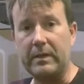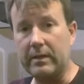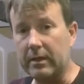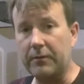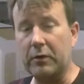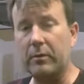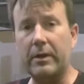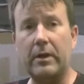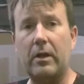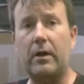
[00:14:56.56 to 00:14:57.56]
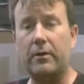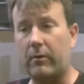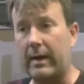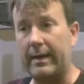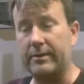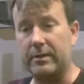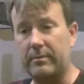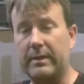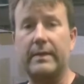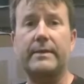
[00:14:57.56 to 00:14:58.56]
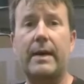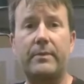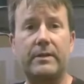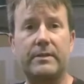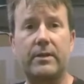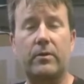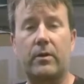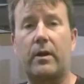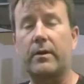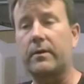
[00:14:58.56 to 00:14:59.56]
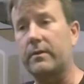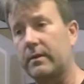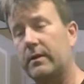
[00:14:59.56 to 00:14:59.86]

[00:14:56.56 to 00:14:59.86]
Like if you're running a longer rod, it's going to be at top dead center longer